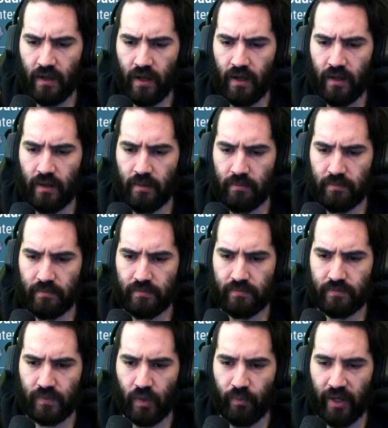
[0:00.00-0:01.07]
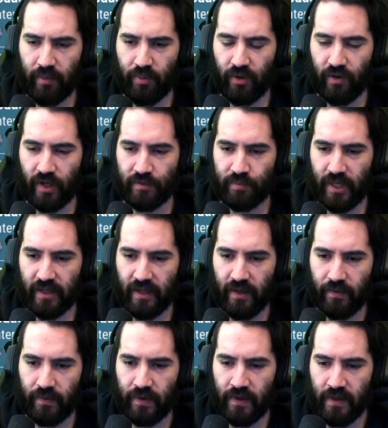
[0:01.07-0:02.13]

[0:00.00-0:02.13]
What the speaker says: a way to progress my account.